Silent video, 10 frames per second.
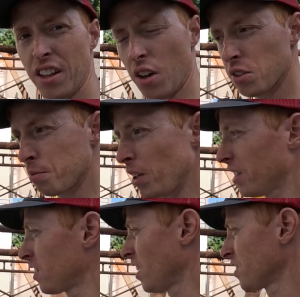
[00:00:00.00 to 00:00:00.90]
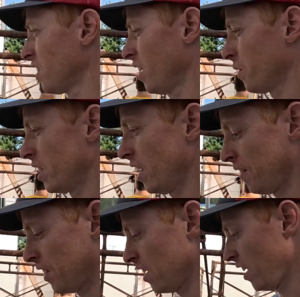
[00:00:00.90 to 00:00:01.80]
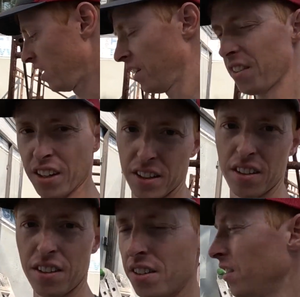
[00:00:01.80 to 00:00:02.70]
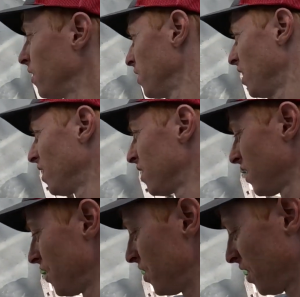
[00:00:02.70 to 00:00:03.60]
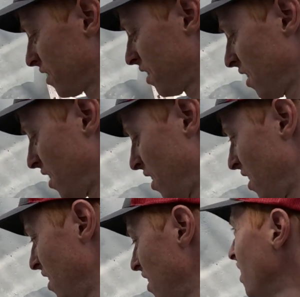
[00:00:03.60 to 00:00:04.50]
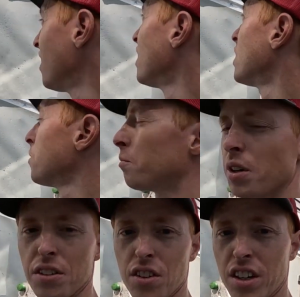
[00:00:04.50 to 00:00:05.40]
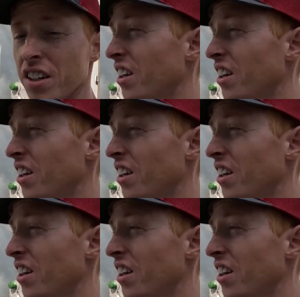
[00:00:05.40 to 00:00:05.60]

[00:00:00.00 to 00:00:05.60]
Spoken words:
That was placed last night. We didn't have to cut anything to adjust, but it's looking